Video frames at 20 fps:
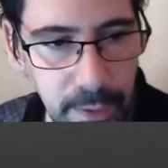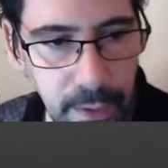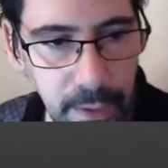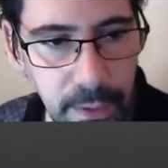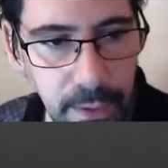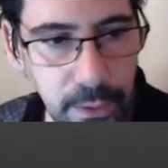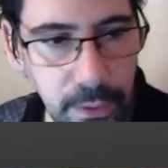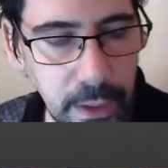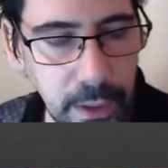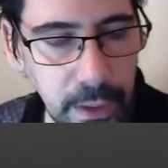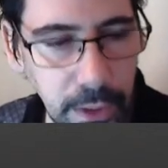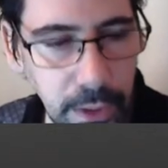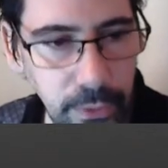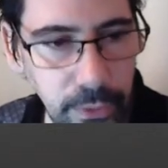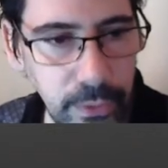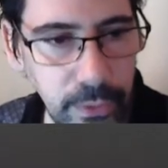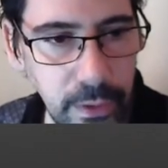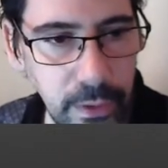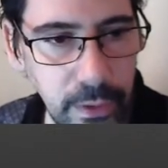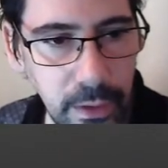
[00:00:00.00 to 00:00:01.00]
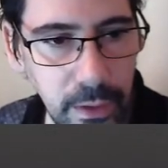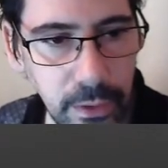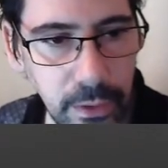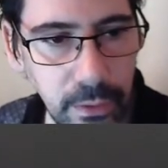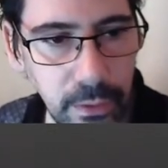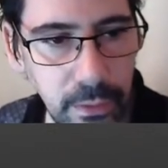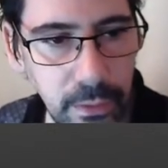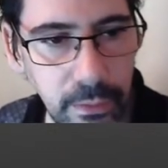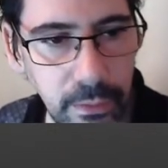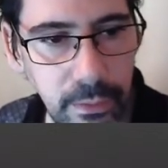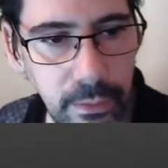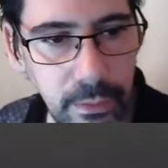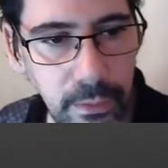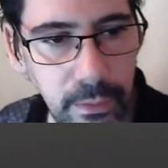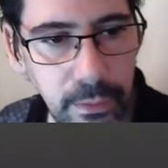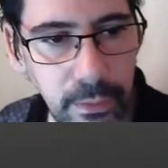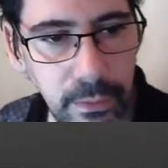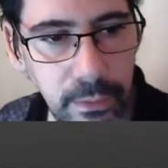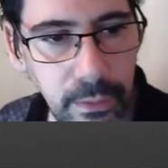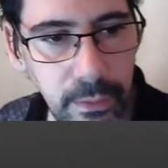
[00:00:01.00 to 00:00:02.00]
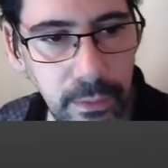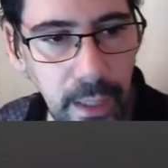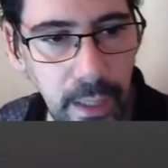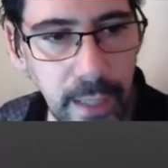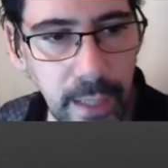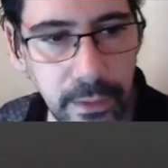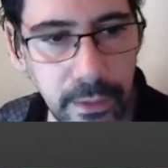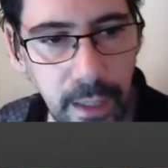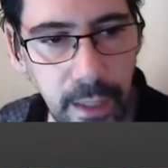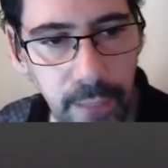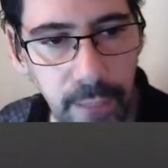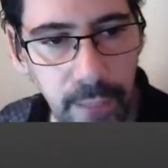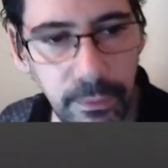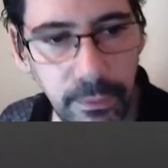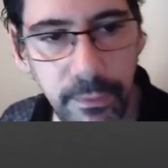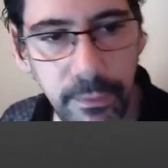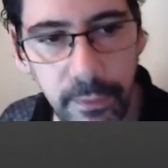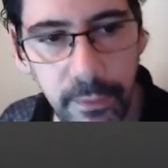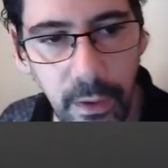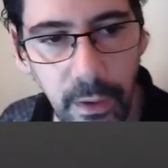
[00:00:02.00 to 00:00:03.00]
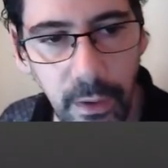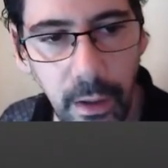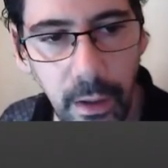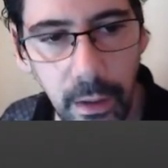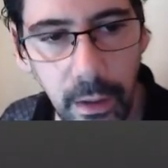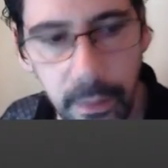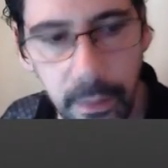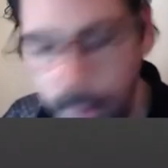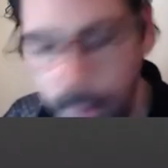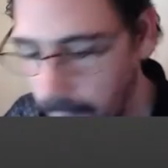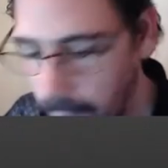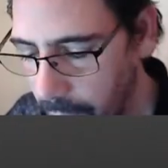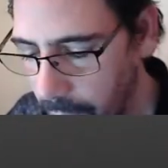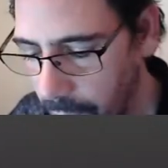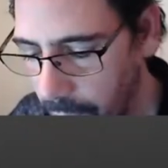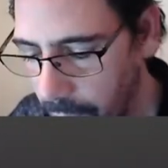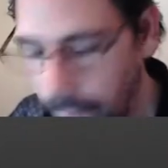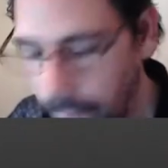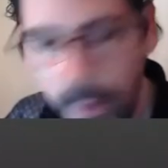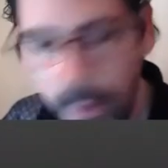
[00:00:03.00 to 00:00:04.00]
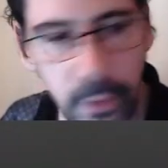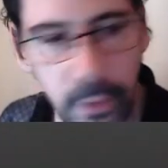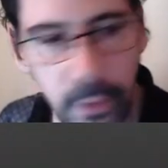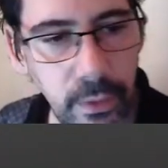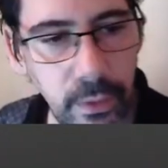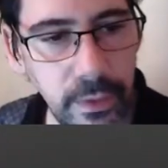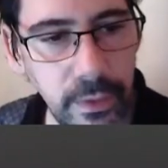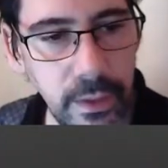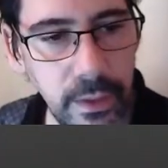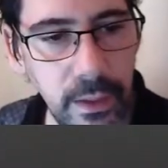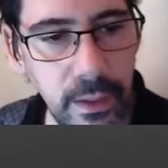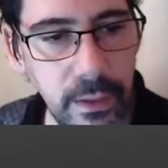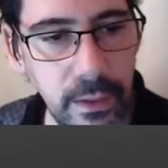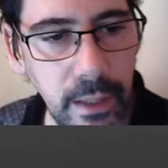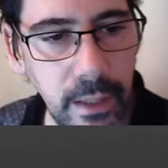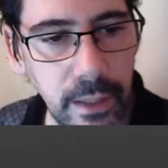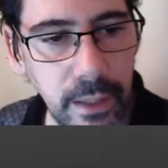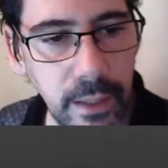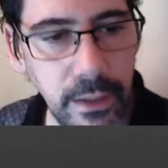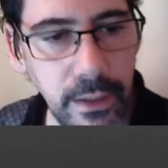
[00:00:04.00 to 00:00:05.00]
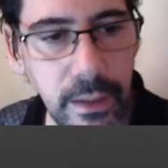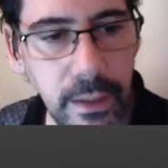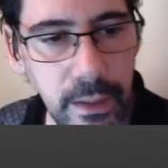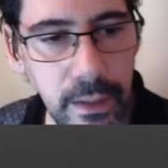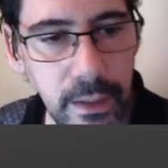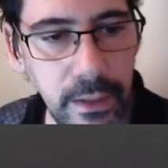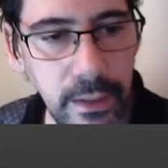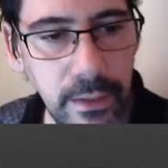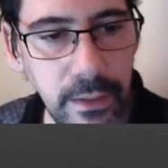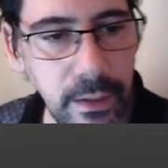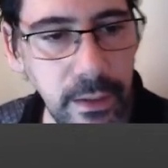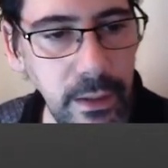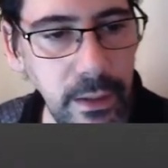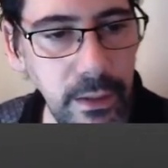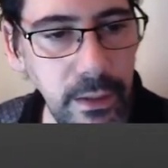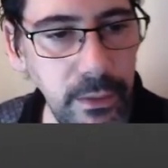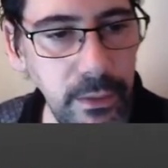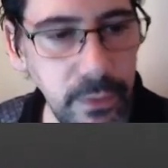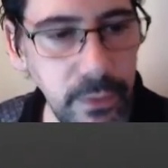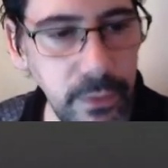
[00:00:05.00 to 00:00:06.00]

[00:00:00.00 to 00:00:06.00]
So here you see that you last came from var. So if I go to cd/etc, you'll